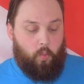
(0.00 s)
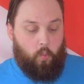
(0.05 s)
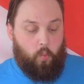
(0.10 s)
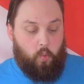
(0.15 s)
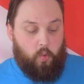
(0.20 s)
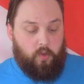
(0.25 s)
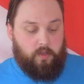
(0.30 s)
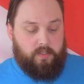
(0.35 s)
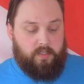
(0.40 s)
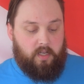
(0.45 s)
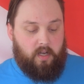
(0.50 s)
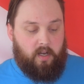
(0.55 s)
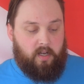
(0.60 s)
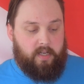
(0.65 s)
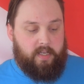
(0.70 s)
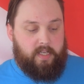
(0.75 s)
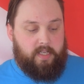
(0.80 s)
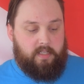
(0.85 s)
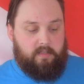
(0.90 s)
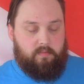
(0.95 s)
Would
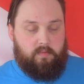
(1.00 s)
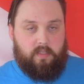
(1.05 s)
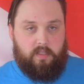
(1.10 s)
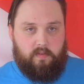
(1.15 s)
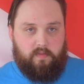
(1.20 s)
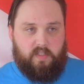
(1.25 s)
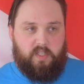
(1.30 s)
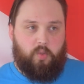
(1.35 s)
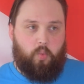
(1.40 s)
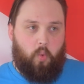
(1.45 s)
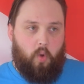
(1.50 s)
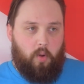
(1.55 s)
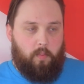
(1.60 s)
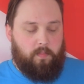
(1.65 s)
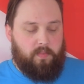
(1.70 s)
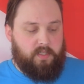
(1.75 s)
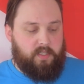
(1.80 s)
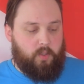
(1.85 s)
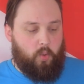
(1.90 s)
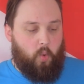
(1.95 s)
I sort of swap
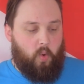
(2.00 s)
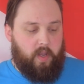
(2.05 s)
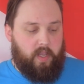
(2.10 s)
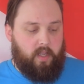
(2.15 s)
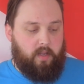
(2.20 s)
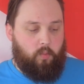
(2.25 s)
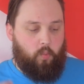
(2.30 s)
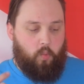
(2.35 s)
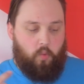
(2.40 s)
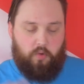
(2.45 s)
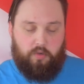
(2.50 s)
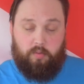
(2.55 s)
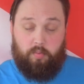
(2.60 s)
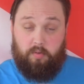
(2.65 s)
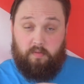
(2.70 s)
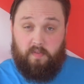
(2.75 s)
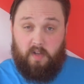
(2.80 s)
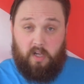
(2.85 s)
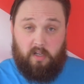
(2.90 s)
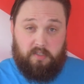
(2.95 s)
between
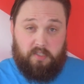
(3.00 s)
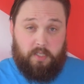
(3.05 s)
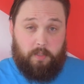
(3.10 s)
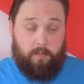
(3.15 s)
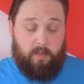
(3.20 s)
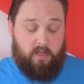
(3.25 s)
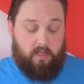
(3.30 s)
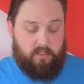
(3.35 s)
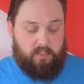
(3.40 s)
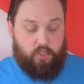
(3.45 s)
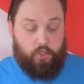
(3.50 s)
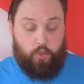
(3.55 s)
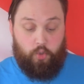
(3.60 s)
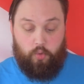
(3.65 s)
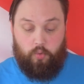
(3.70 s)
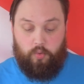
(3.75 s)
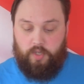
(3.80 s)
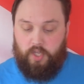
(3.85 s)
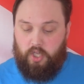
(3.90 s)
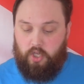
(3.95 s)
Waterproof Ultima
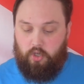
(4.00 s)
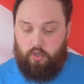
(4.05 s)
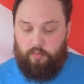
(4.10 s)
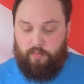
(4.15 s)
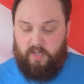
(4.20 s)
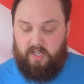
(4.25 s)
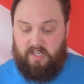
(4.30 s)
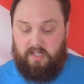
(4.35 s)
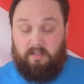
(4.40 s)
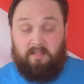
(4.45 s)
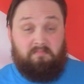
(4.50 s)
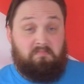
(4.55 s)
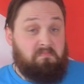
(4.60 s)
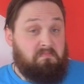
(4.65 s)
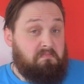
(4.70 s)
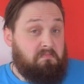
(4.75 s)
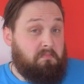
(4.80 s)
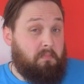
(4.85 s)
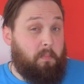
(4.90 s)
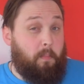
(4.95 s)
to COPPA?
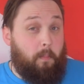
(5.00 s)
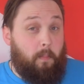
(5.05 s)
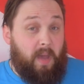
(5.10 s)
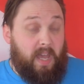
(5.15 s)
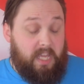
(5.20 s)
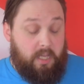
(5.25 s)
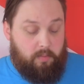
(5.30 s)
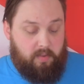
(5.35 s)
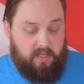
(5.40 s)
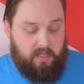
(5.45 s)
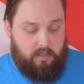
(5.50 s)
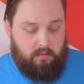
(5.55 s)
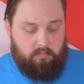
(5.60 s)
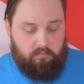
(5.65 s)
Maybe.